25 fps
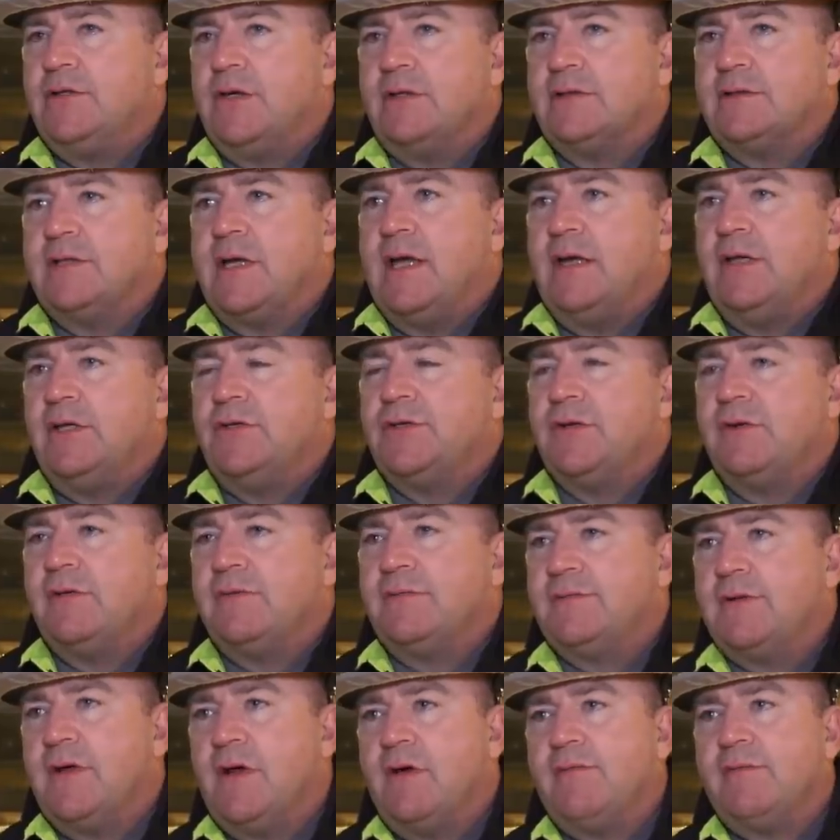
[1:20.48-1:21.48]
Johnson County
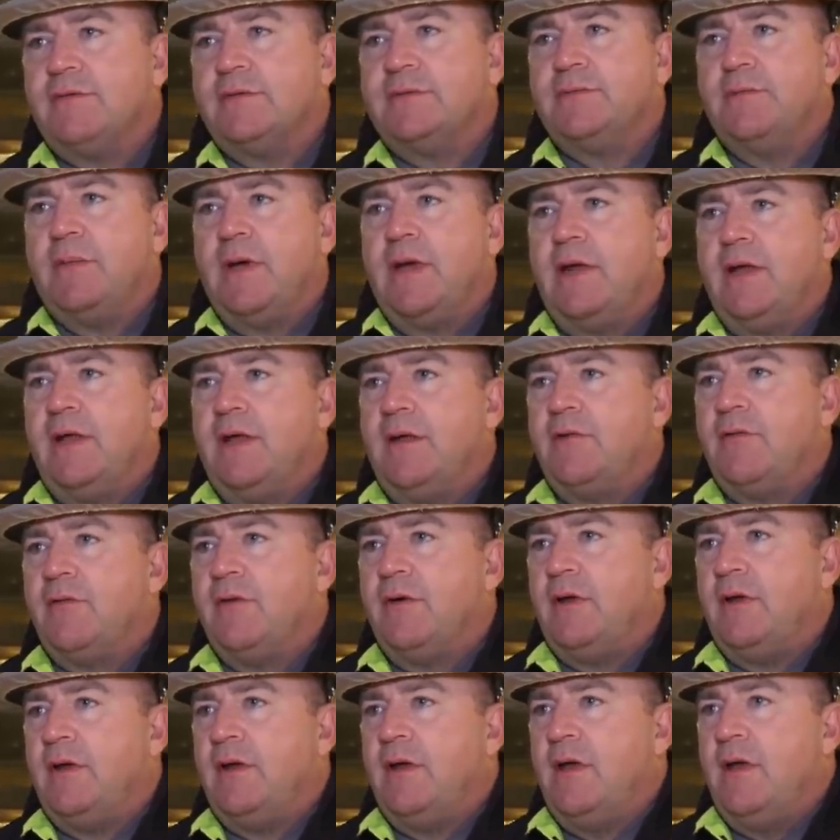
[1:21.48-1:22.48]
Sheriff's Office made
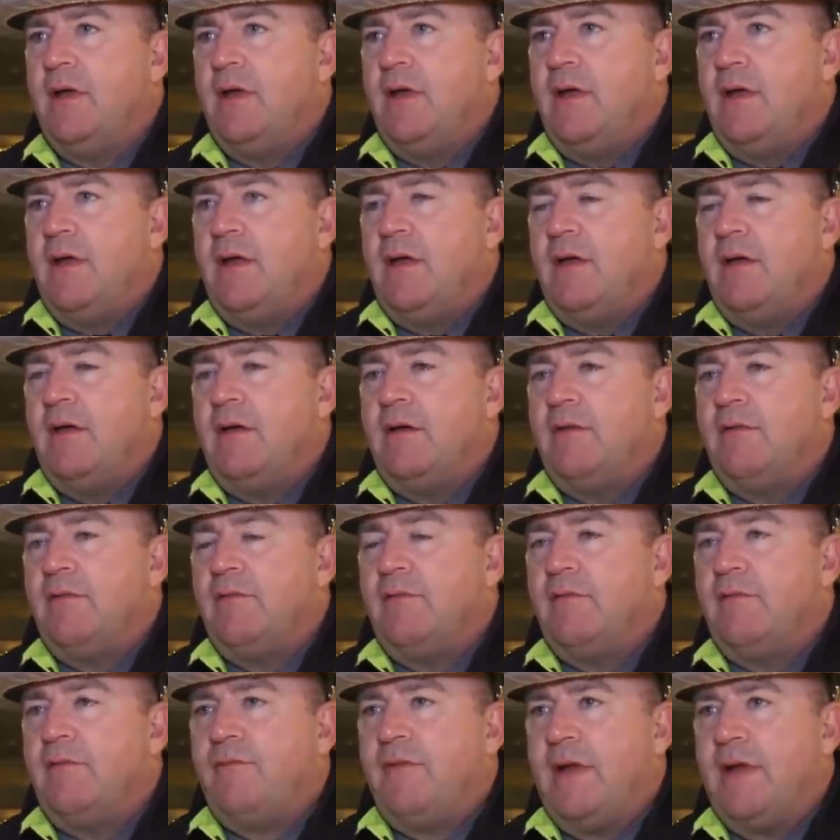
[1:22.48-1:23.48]
entry, uh,
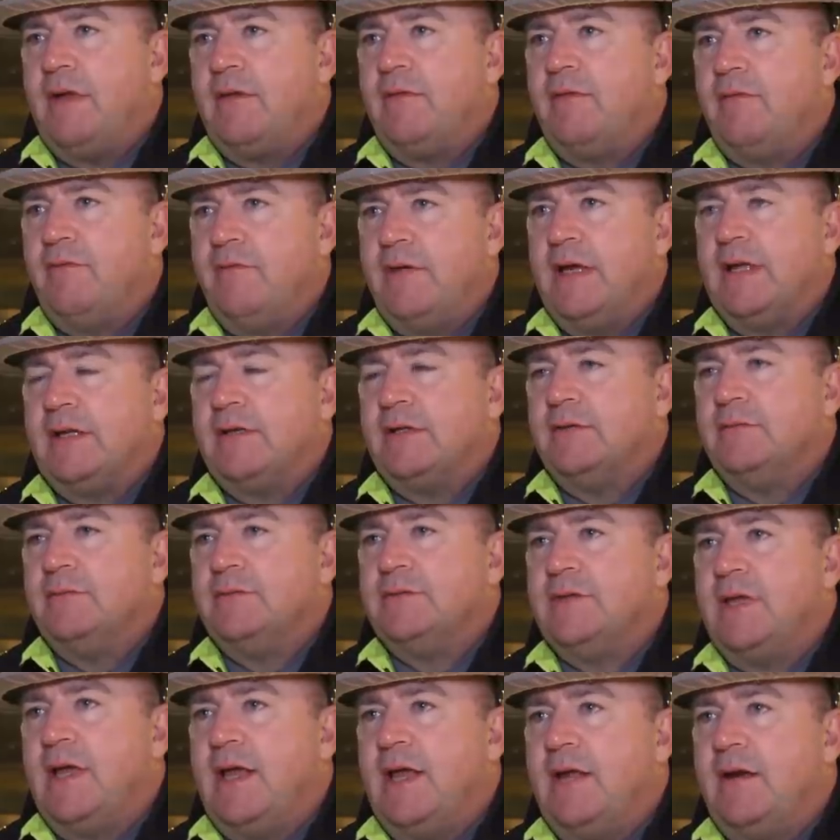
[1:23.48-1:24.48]
found the
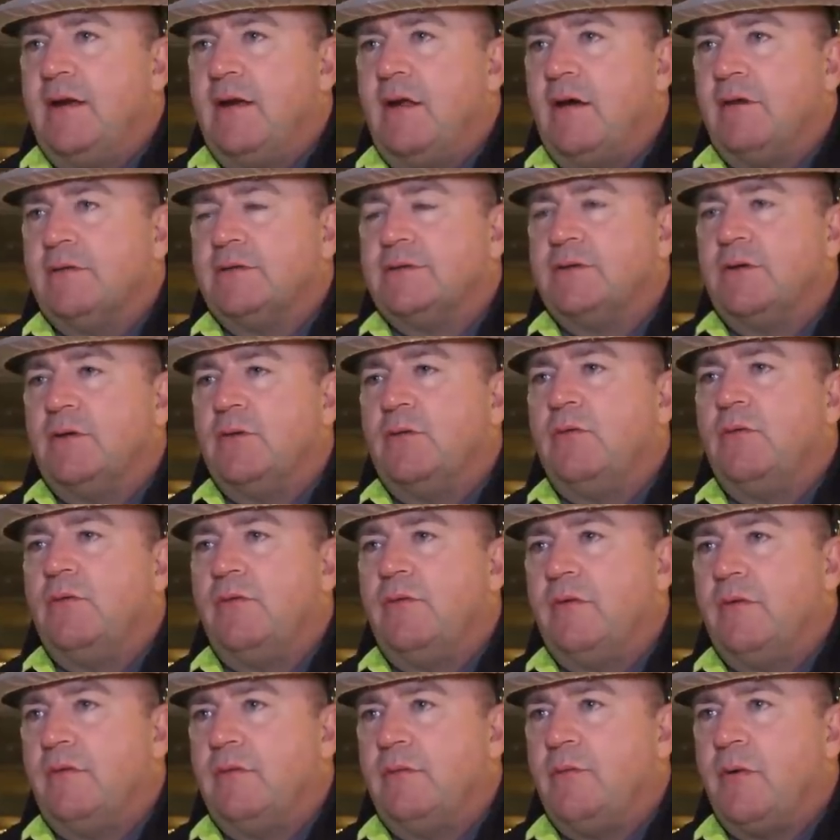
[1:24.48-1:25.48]
victims, and also
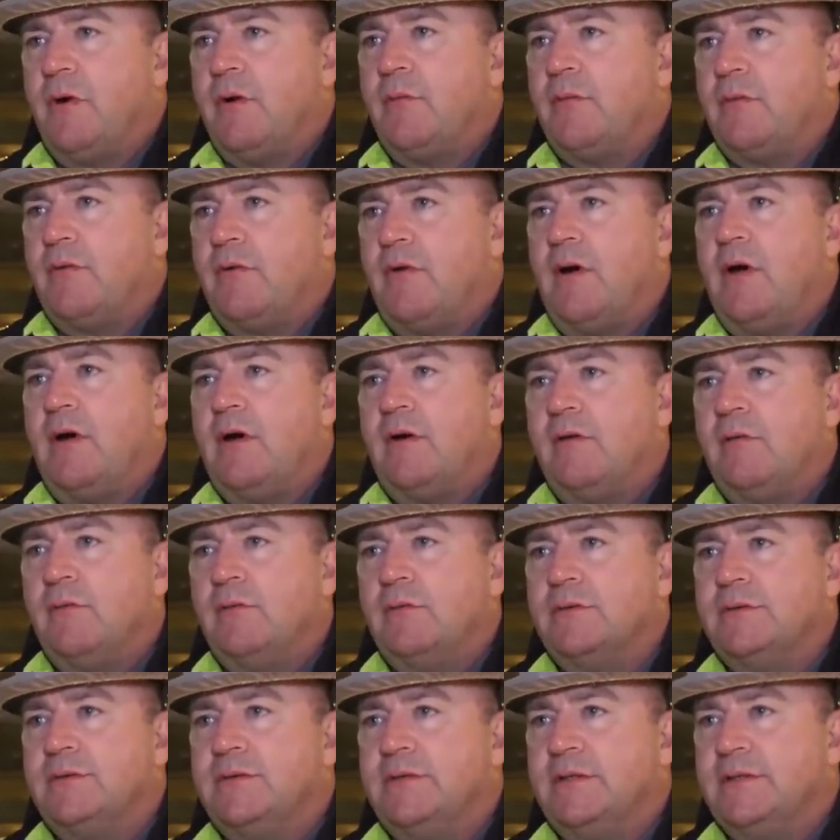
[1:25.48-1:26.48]
the perpetrator
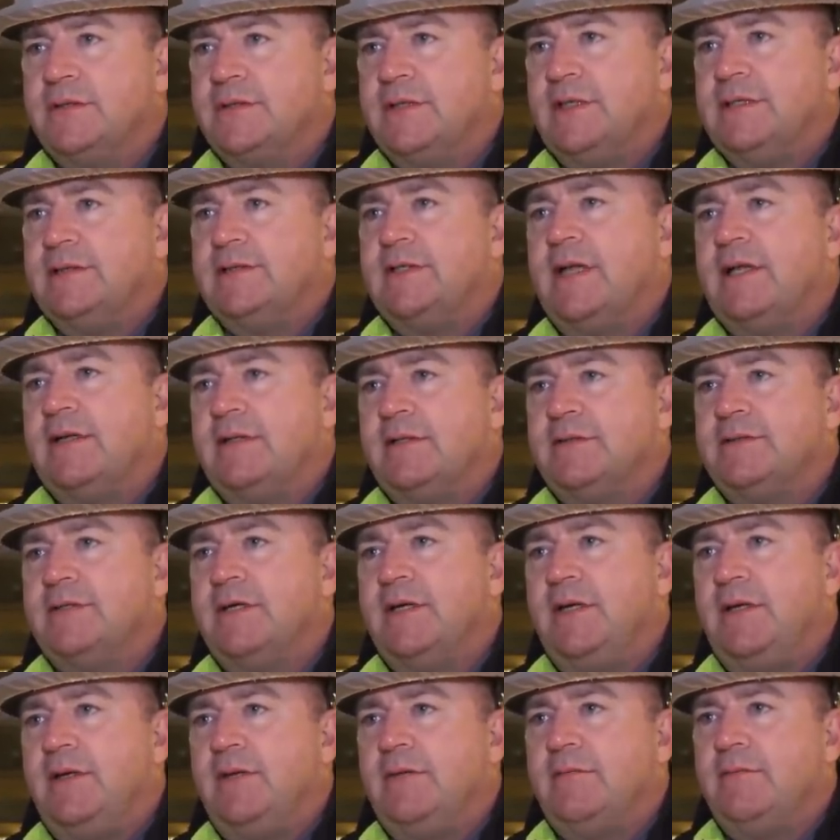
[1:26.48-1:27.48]
was deceased at the
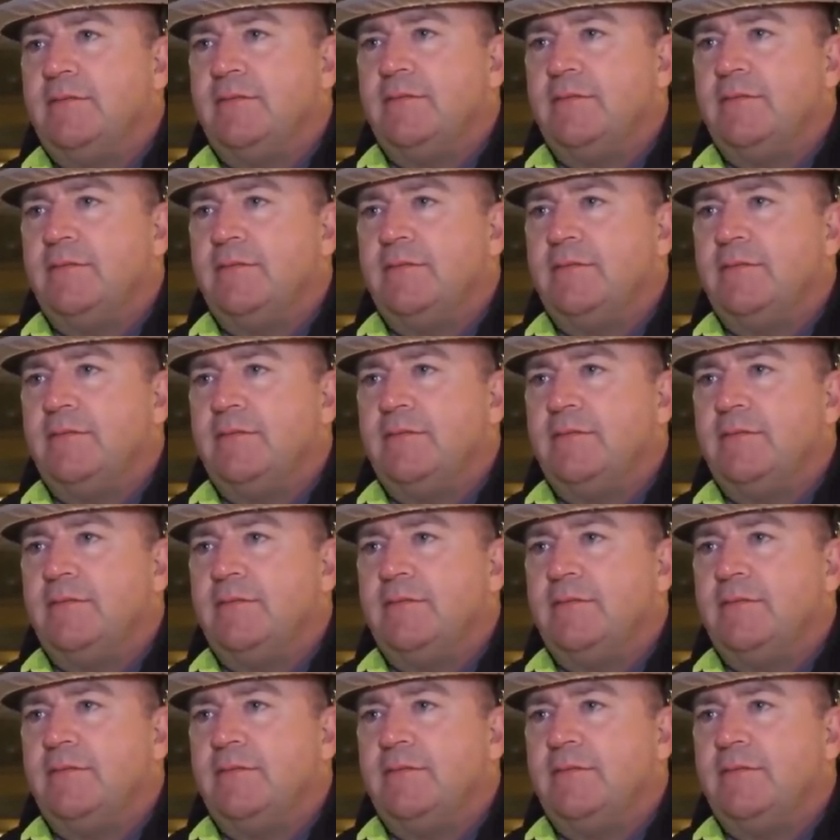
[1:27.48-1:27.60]
scene.